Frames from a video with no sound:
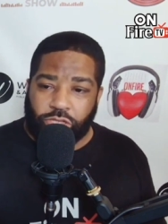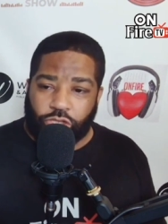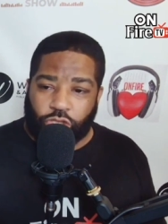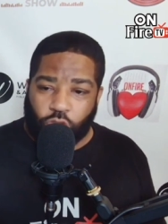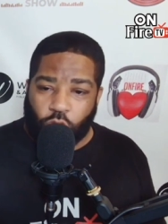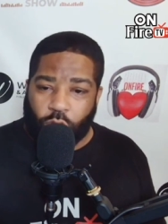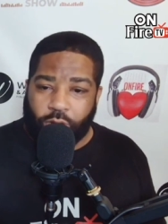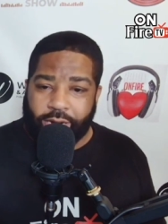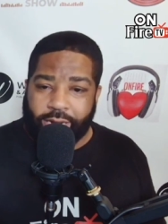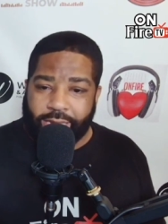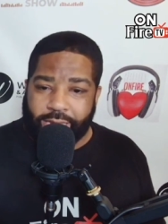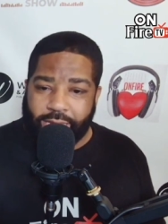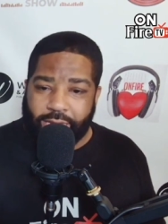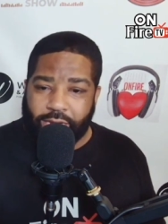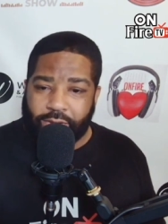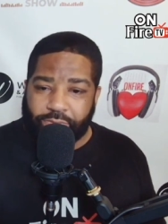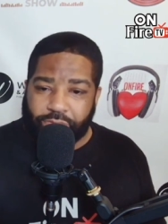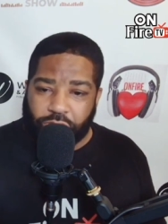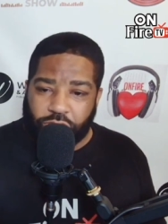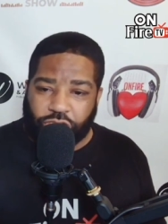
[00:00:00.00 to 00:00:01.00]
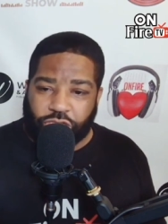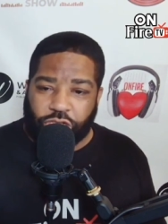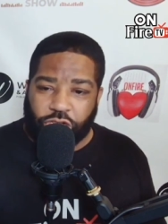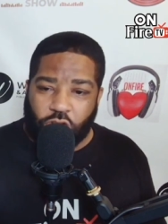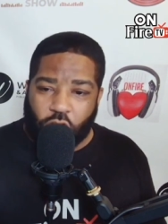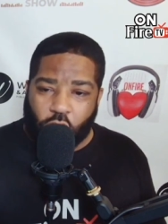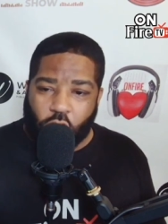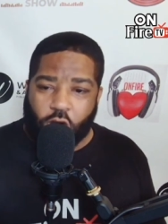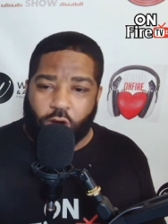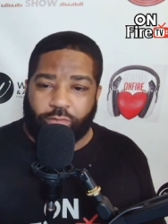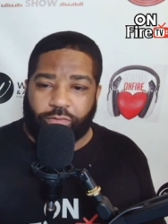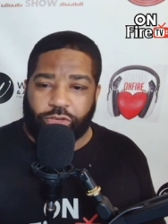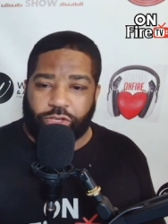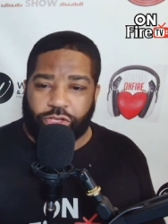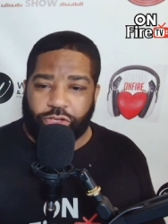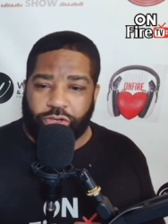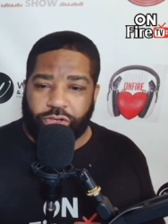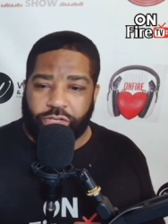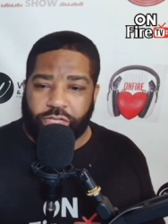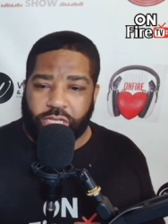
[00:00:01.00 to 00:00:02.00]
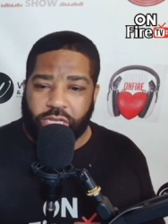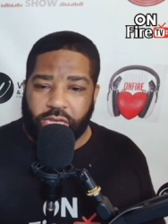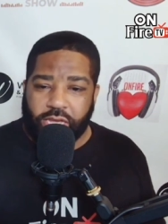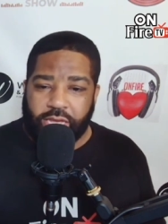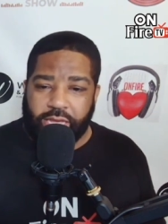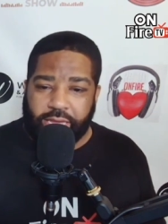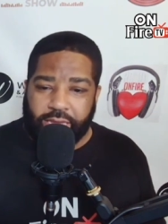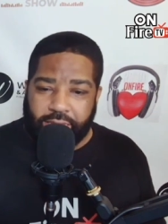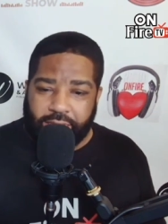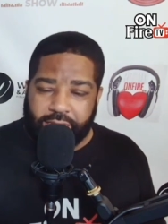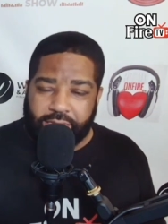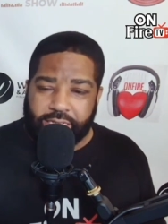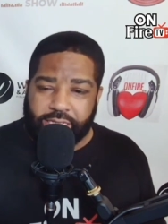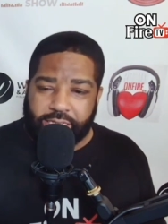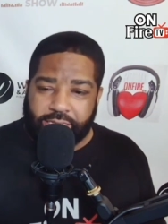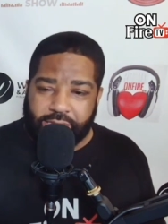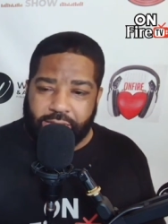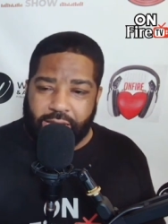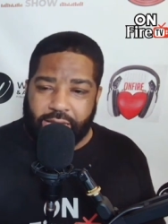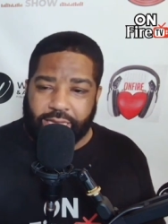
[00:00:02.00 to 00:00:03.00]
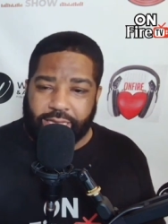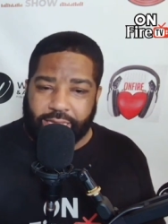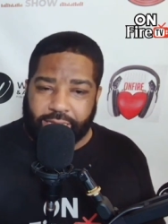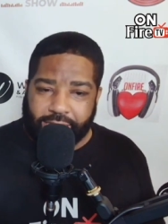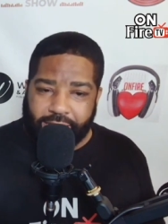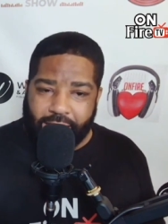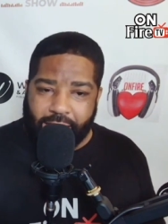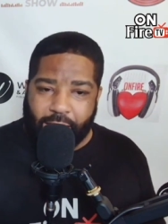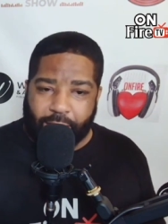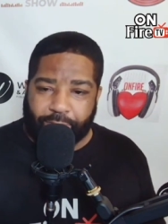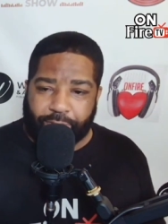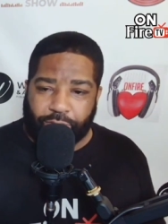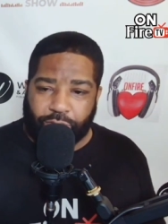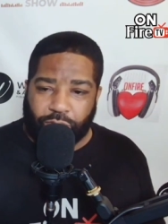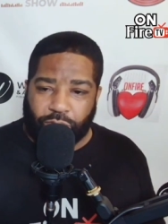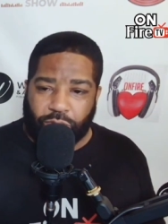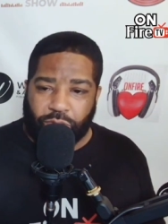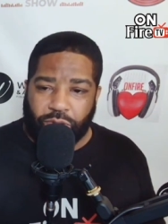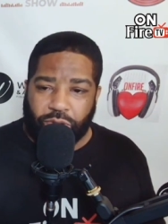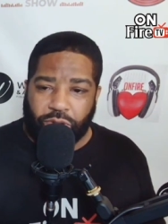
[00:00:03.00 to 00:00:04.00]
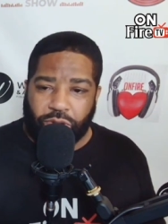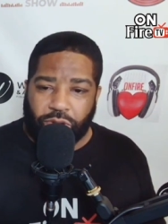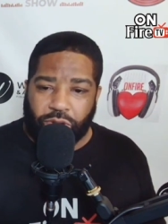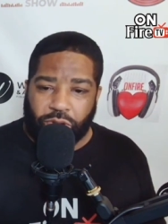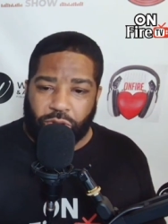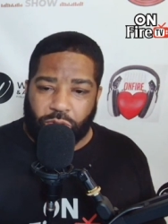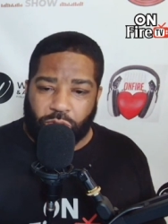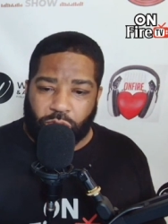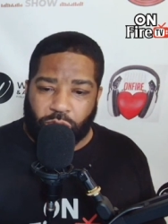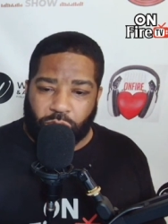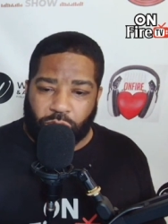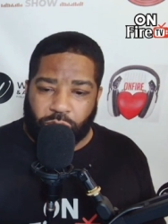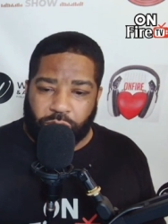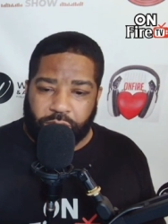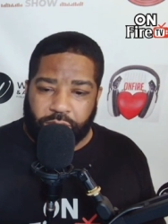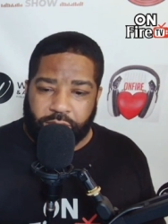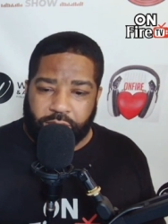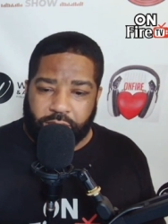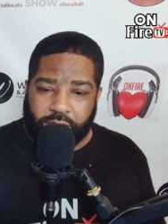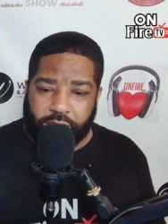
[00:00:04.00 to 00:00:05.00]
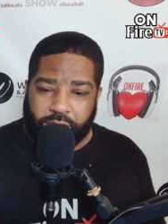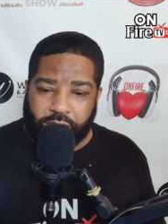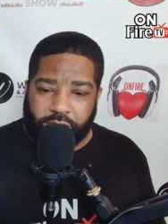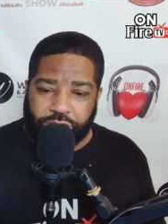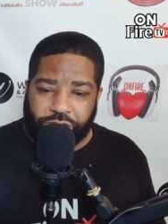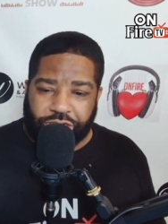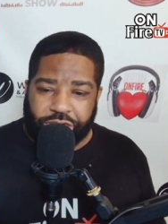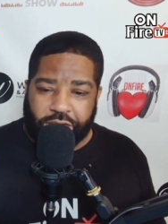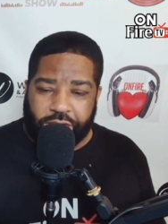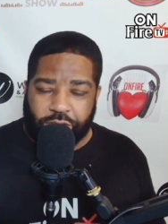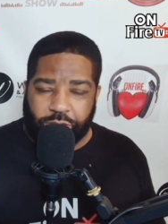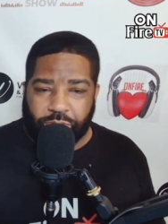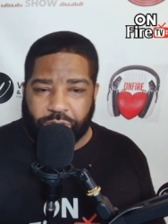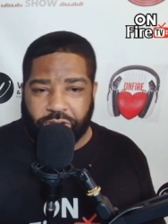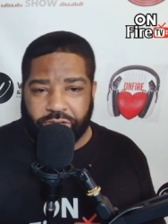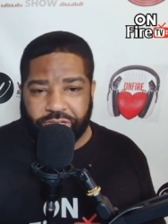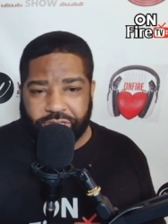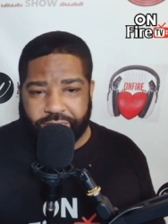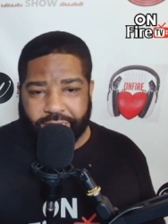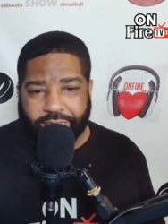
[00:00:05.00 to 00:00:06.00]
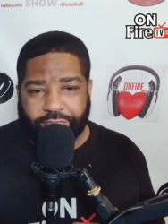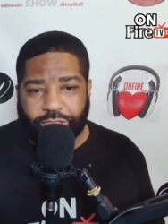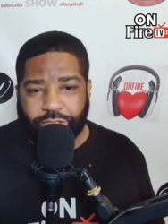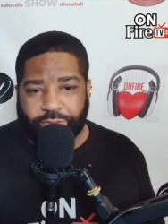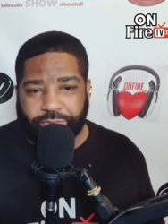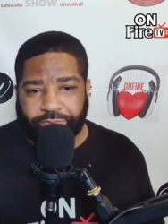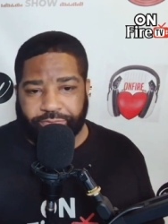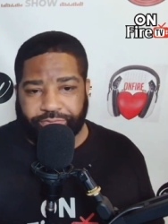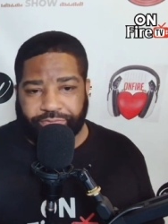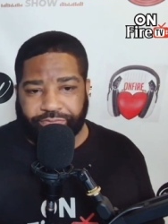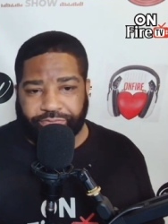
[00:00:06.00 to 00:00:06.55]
joining and pushing officers inside the Capitol on January 6th.